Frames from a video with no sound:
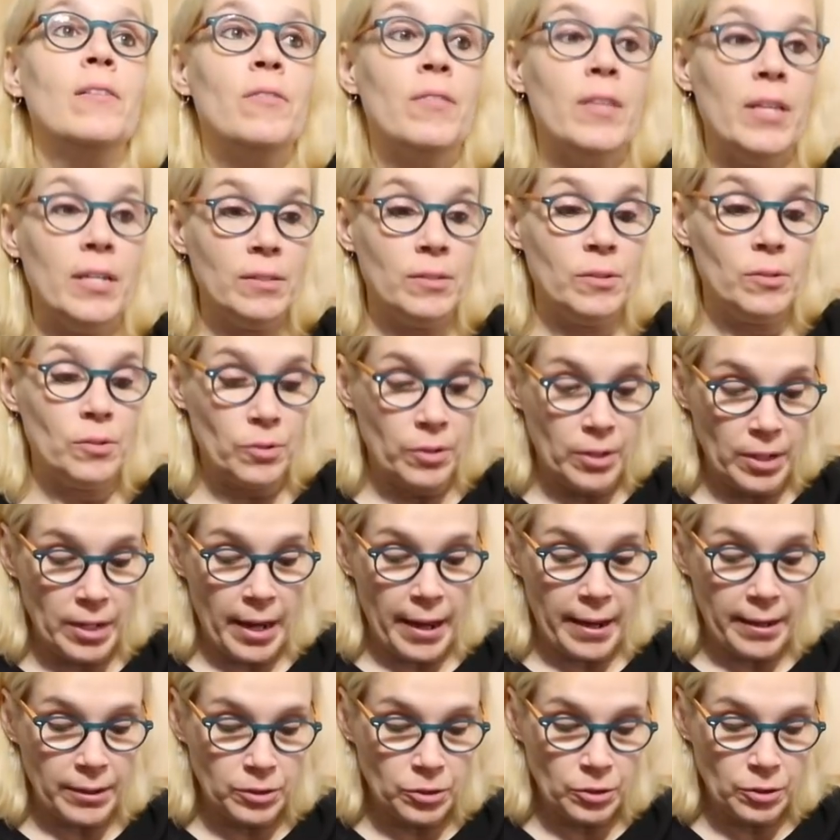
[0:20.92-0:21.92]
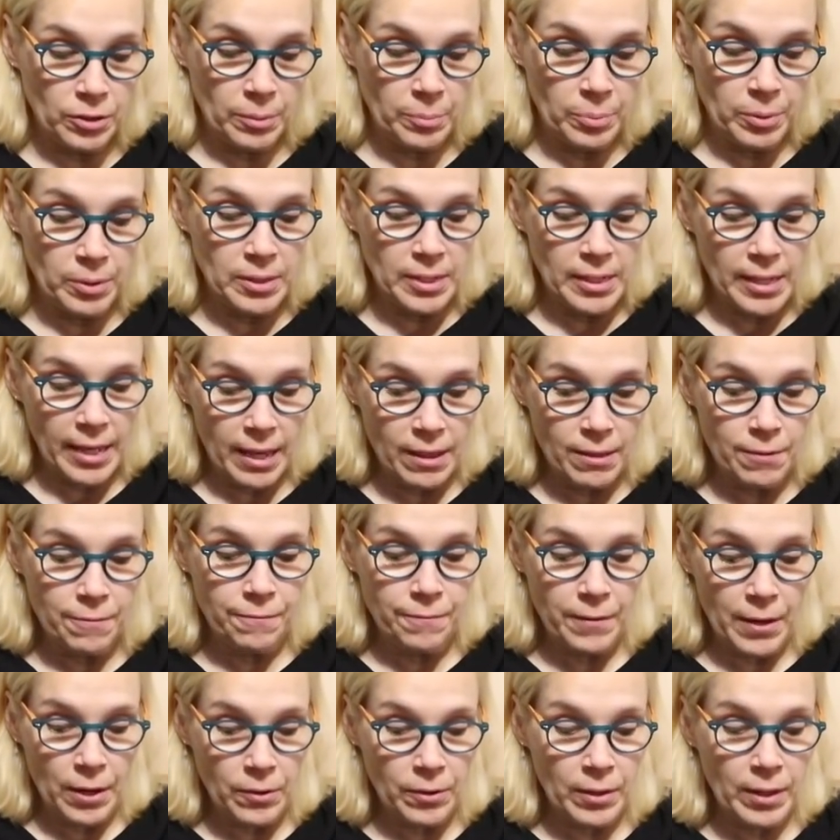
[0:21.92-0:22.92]
This you could actually put together
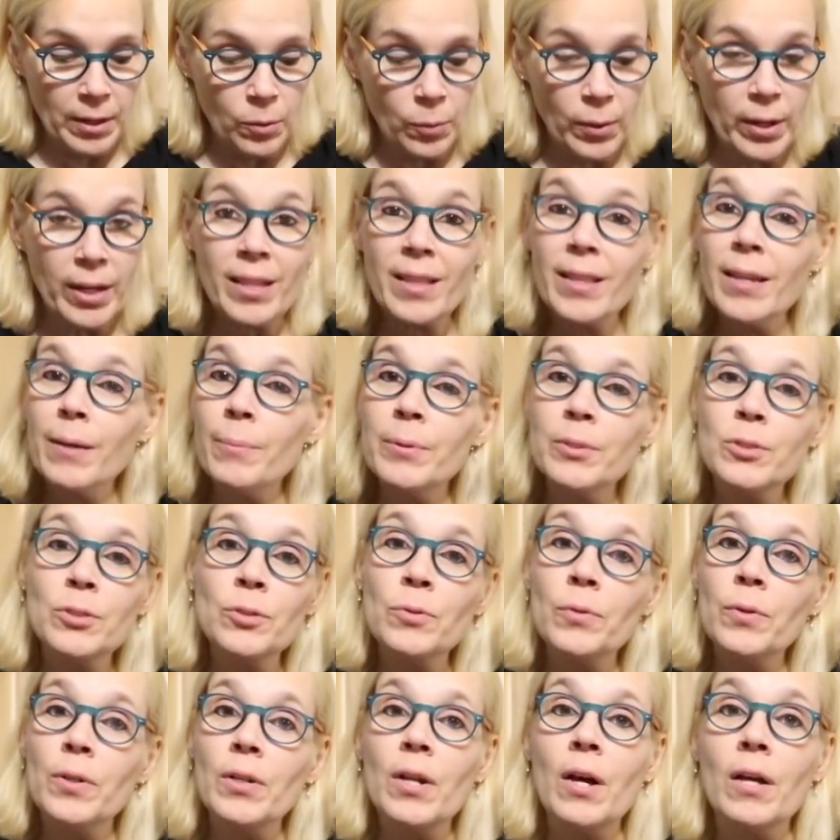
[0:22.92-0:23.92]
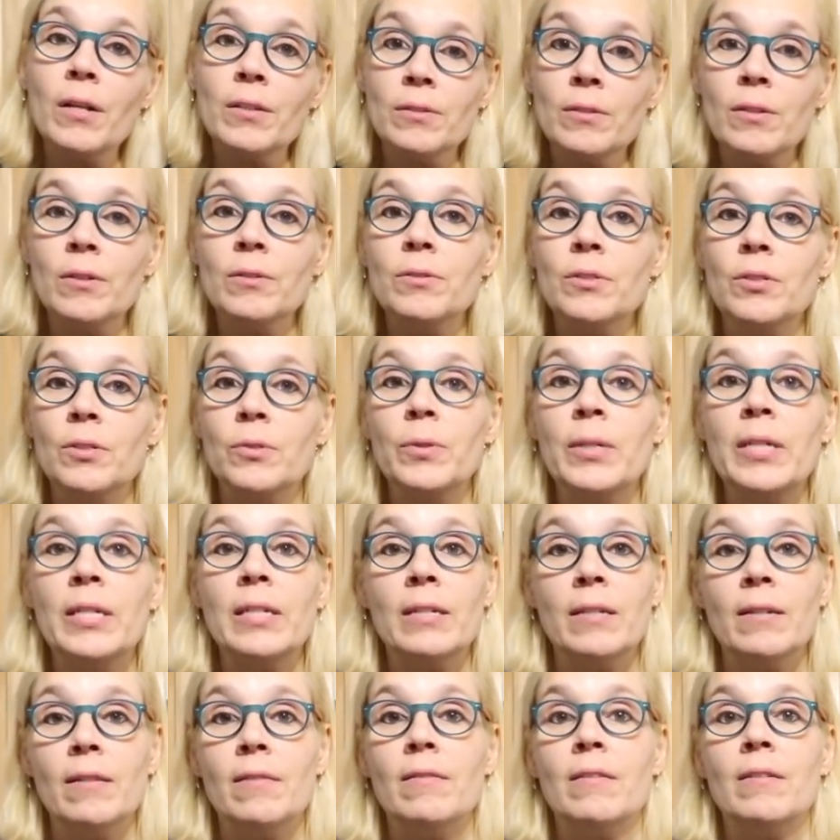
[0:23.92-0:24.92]
fairly quickly, but you could also do
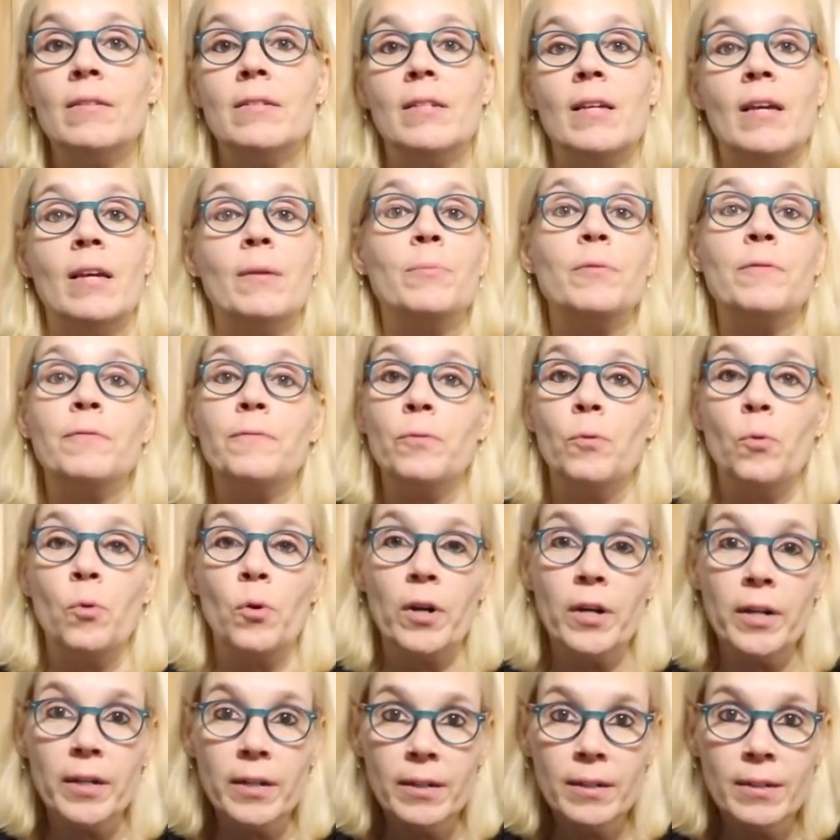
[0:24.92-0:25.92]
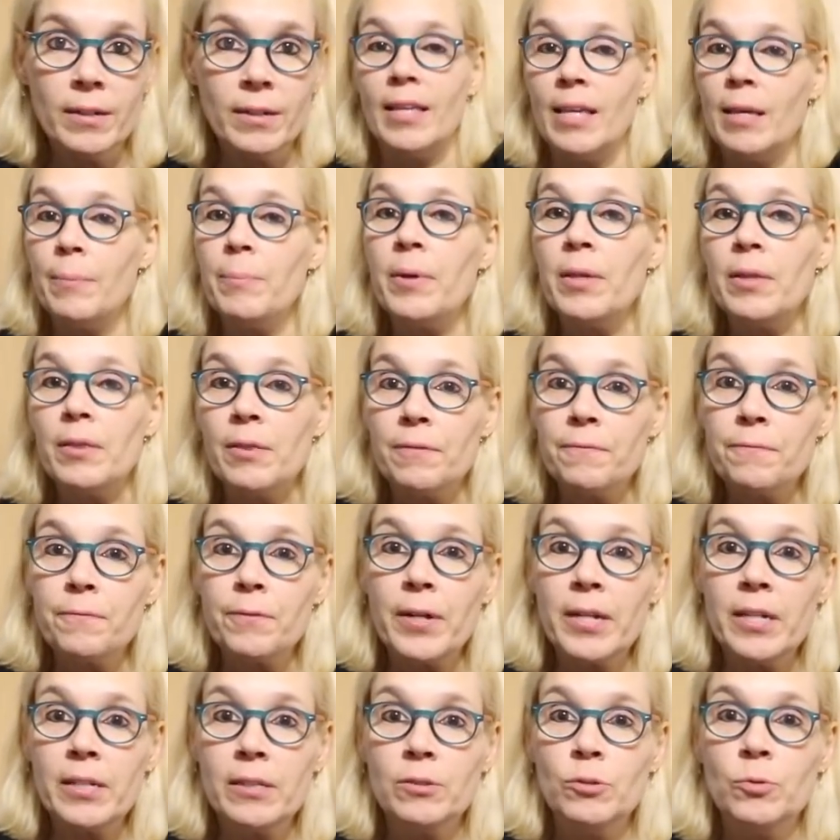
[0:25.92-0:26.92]
it the day before. Keep it in the
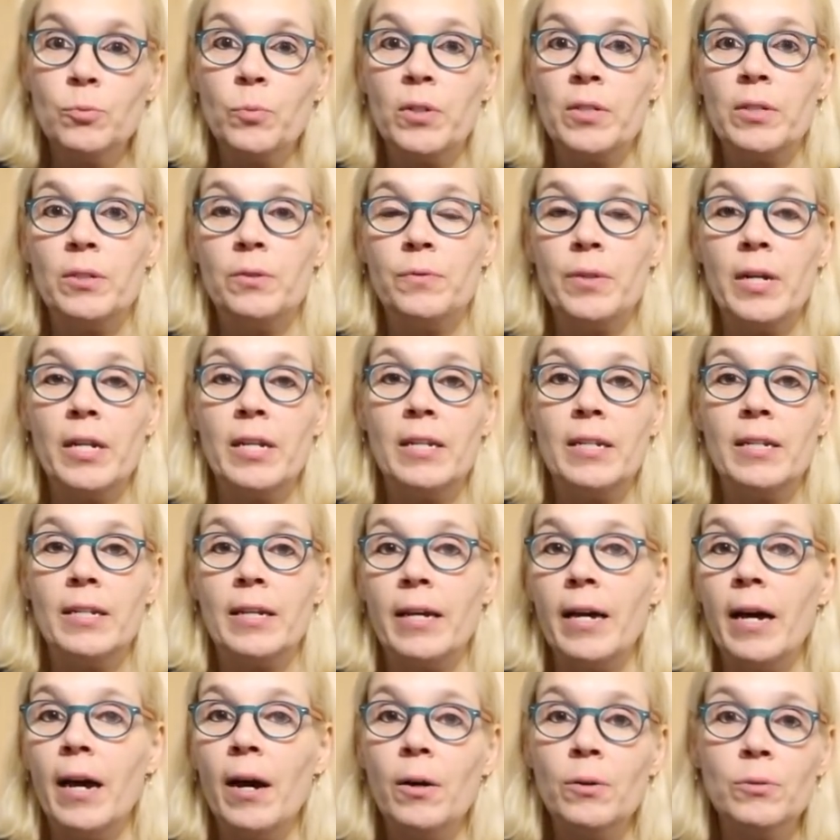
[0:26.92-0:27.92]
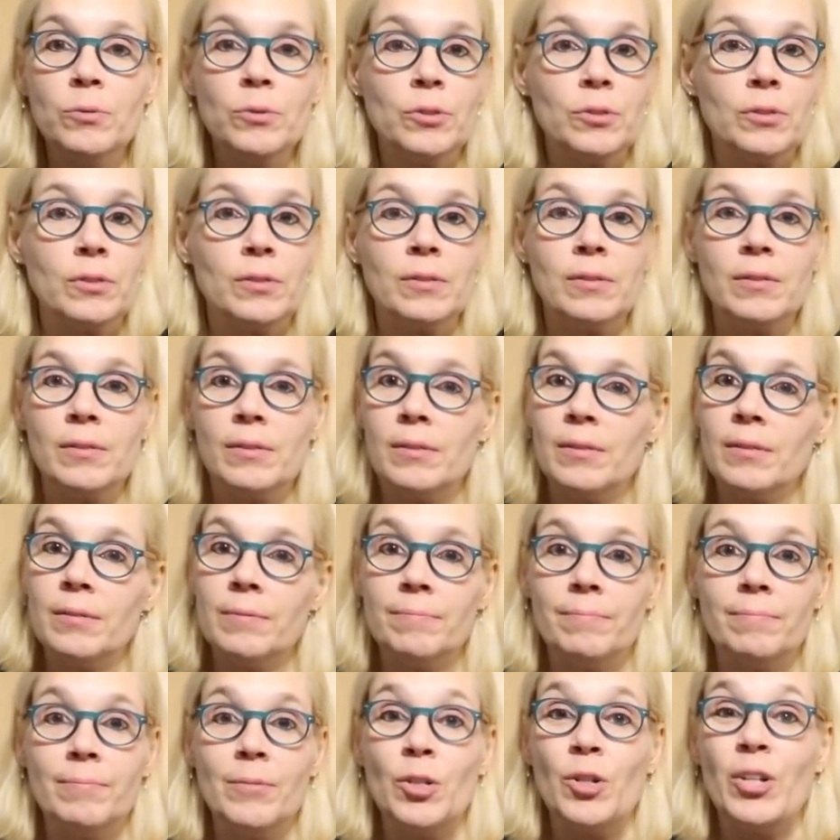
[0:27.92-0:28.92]
fridge when you're ready to go. Just,
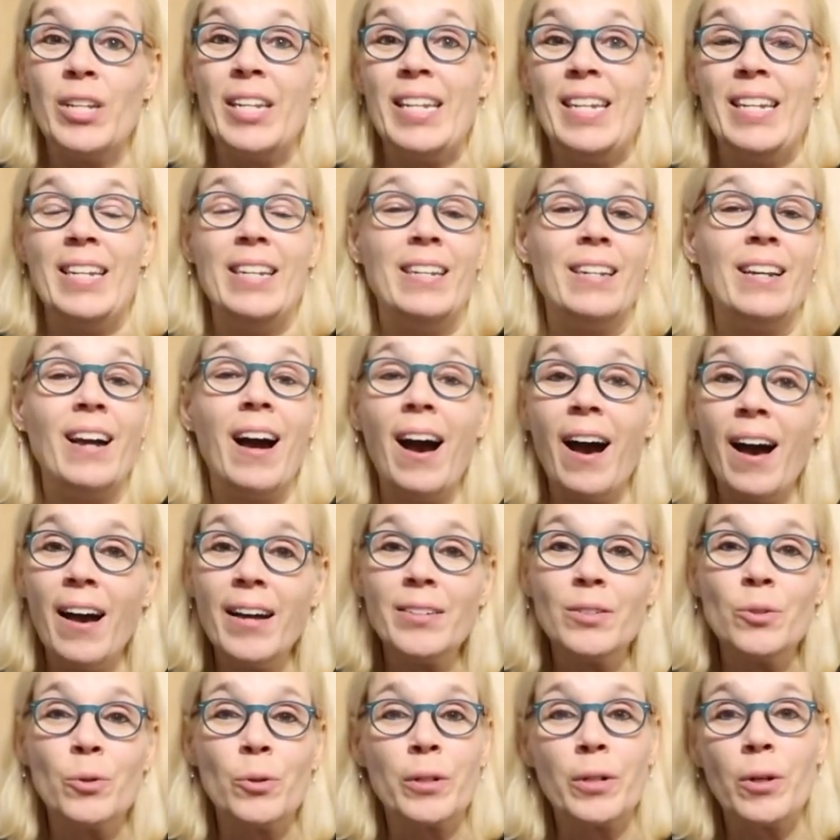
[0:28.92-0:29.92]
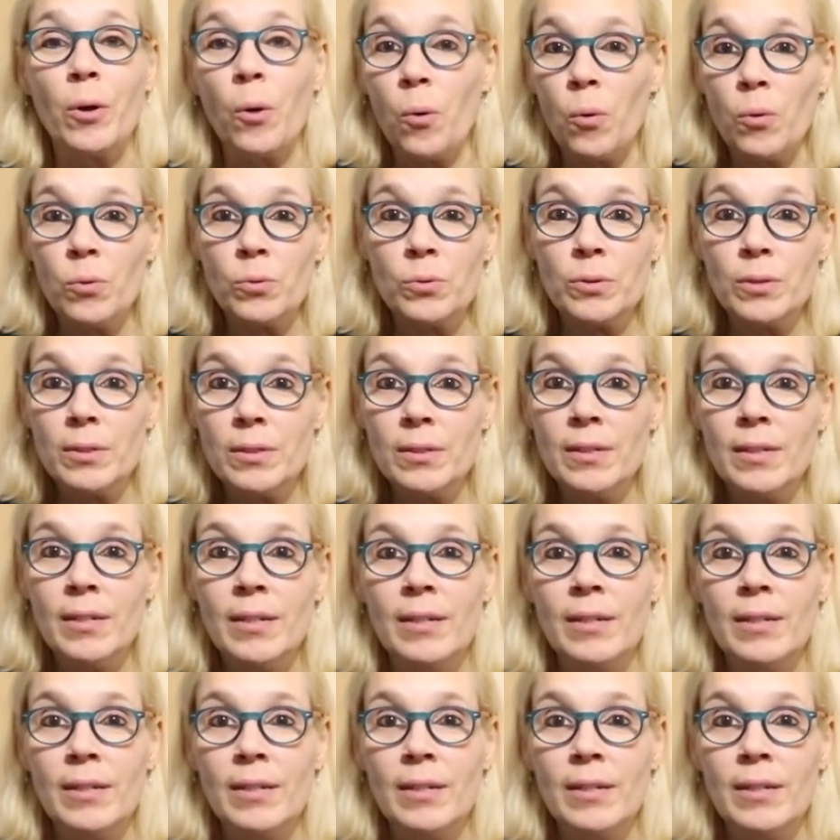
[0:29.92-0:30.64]
you could eat it hot or cold.